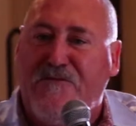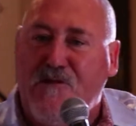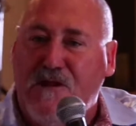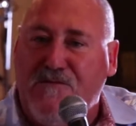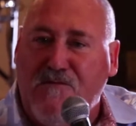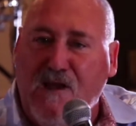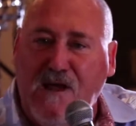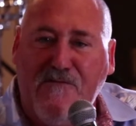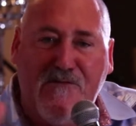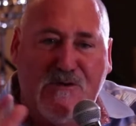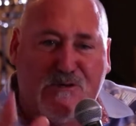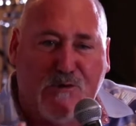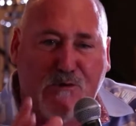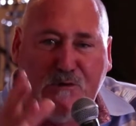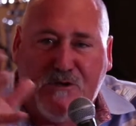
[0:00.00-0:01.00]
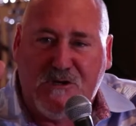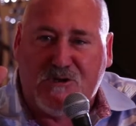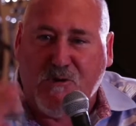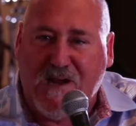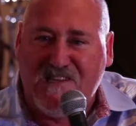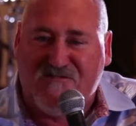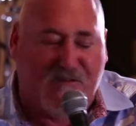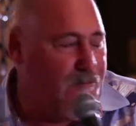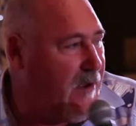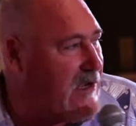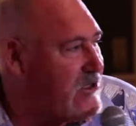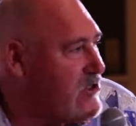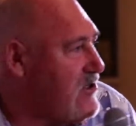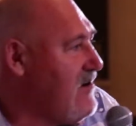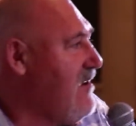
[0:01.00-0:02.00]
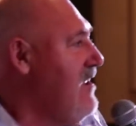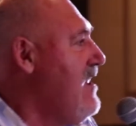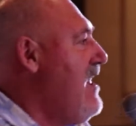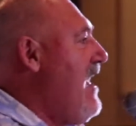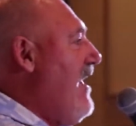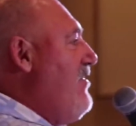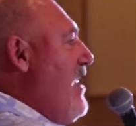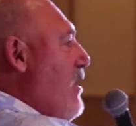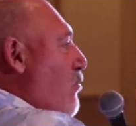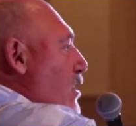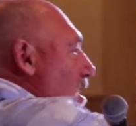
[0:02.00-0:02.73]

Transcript: full of love and truth and transformation. And they